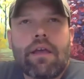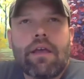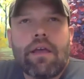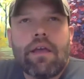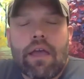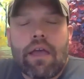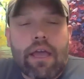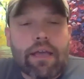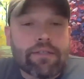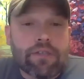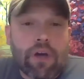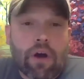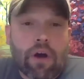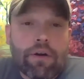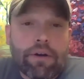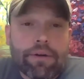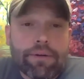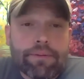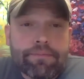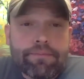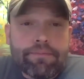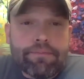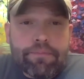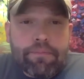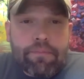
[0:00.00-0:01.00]
it's hard,
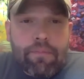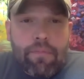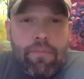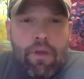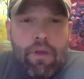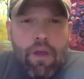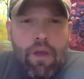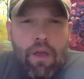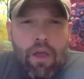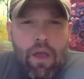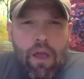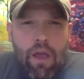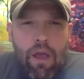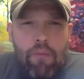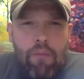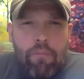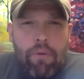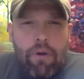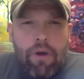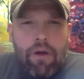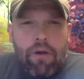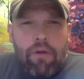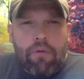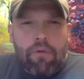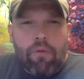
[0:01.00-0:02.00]

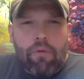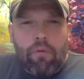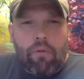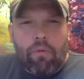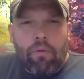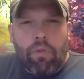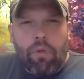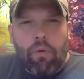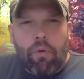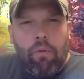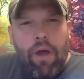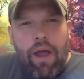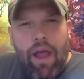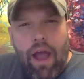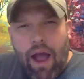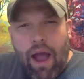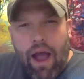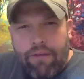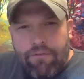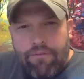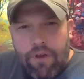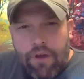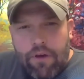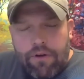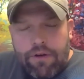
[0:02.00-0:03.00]
but the way
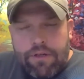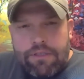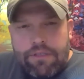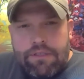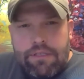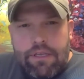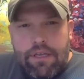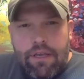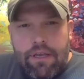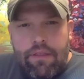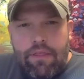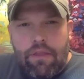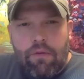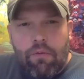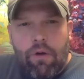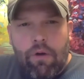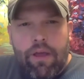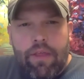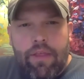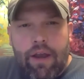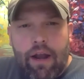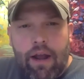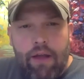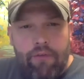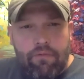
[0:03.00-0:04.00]
I've noticed it, and the way
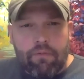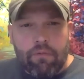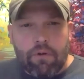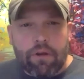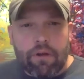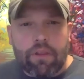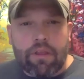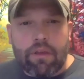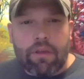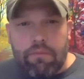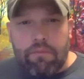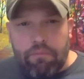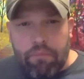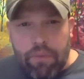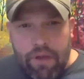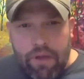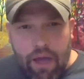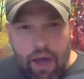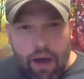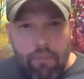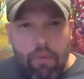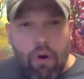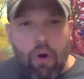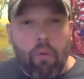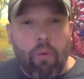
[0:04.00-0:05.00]
that I've really
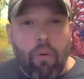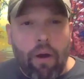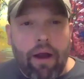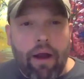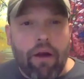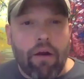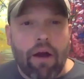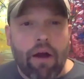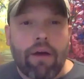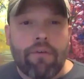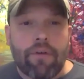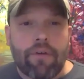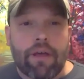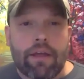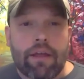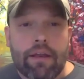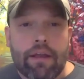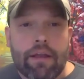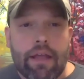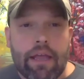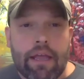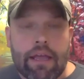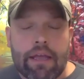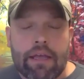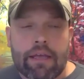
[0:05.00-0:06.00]
become aware of it,
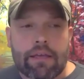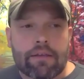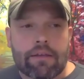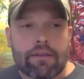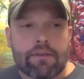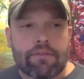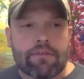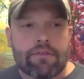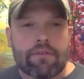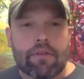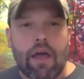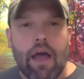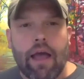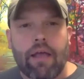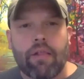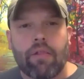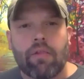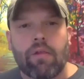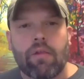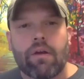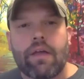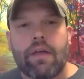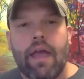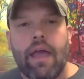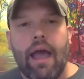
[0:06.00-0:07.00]
is I
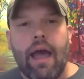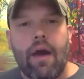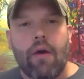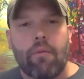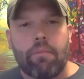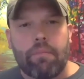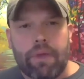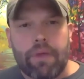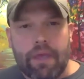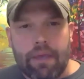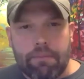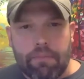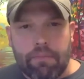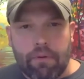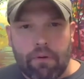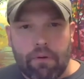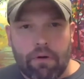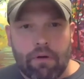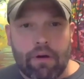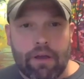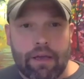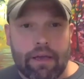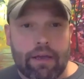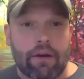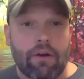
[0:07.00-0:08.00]
look at how
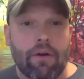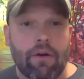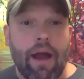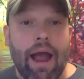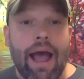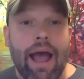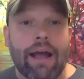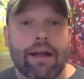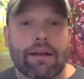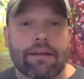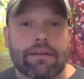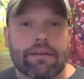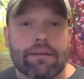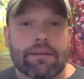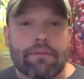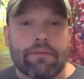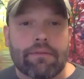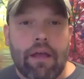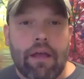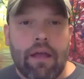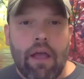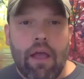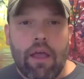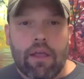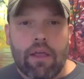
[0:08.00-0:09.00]
people interact.
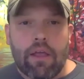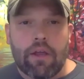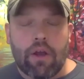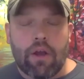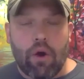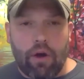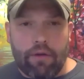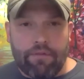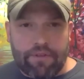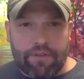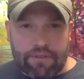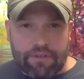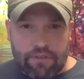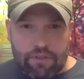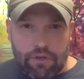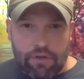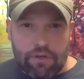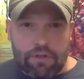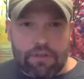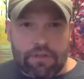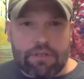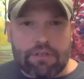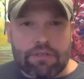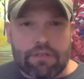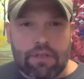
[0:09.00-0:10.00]
If
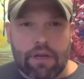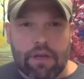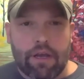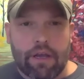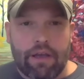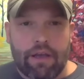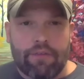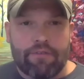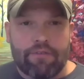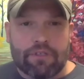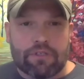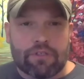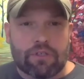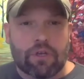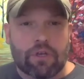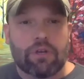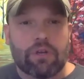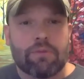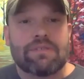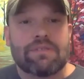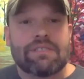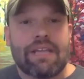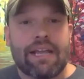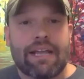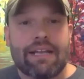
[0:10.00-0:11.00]
a
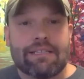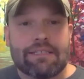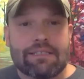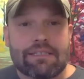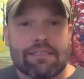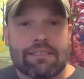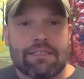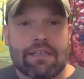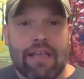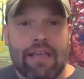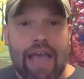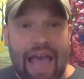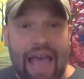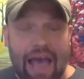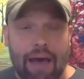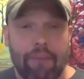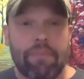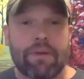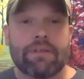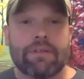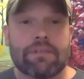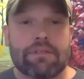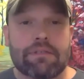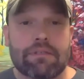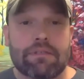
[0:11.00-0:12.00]
circumstance
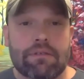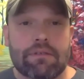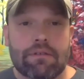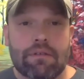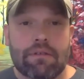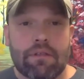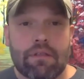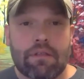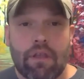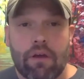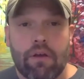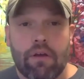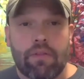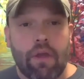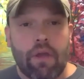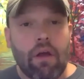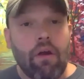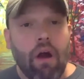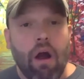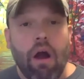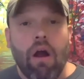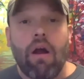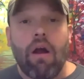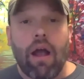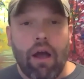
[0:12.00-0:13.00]
happens, there
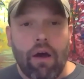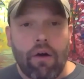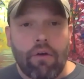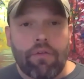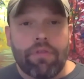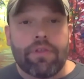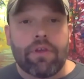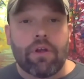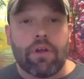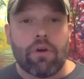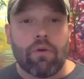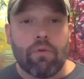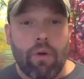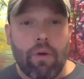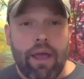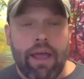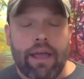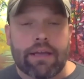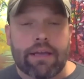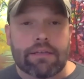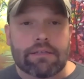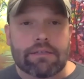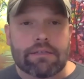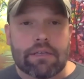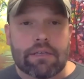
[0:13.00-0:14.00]
are healthier
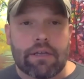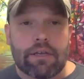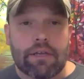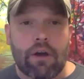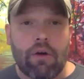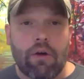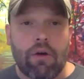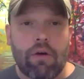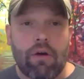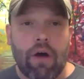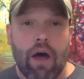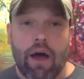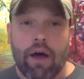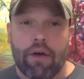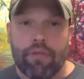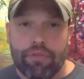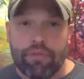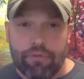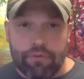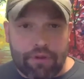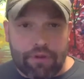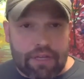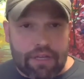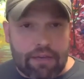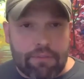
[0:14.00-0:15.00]
ways.
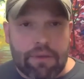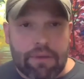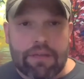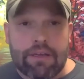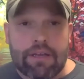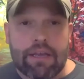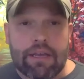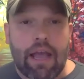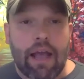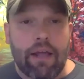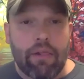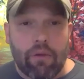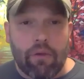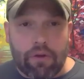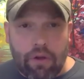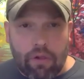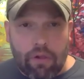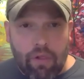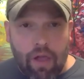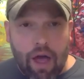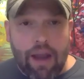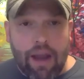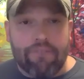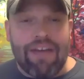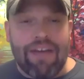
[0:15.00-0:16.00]
Through DBT, I learned a
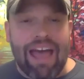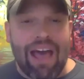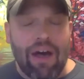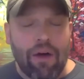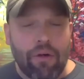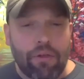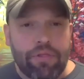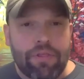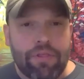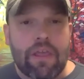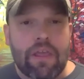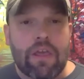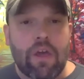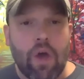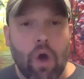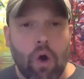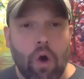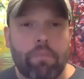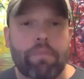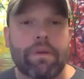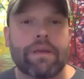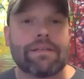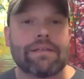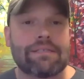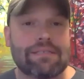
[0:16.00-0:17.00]
lot of healthy
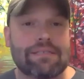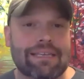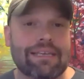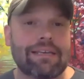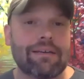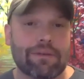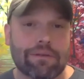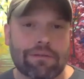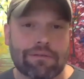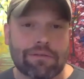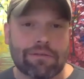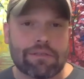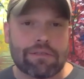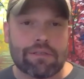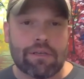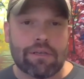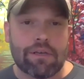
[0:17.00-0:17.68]
coping skills,